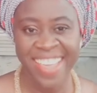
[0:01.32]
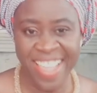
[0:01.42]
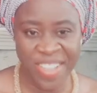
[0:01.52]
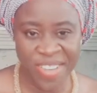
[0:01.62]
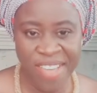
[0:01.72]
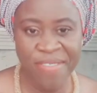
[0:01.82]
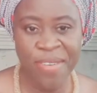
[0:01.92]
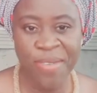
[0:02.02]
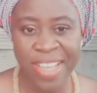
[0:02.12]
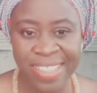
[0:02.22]
Hello
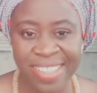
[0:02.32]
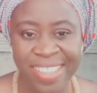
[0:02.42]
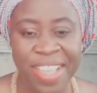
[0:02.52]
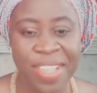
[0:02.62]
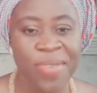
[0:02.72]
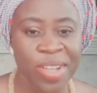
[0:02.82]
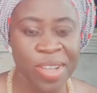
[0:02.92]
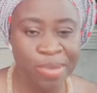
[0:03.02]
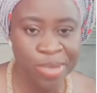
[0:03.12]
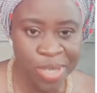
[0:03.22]
everyone and
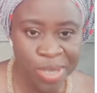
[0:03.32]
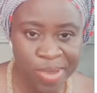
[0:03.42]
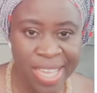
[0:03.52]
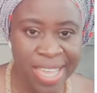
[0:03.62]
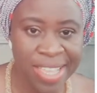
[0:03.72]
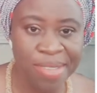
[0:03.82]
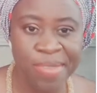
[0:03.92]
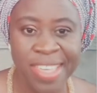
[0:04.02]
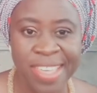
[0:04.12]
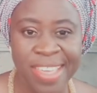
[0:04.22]
welcome to Igbo
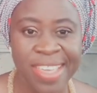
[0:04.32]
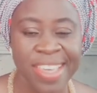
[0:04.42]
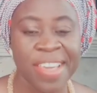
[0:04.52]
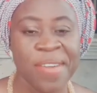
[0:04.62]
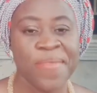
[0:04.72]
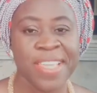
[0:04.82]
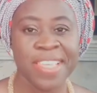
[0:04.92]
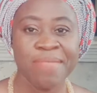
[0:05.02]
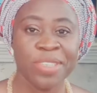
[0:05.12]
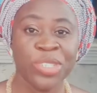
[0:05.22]
Academy. My
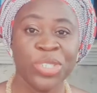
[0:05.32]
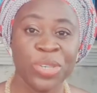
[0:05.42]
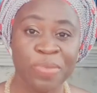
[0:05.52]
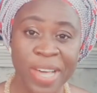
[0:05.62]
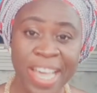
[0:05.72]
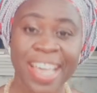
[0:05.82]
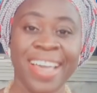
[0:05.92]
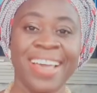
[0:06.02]
name is Chioma.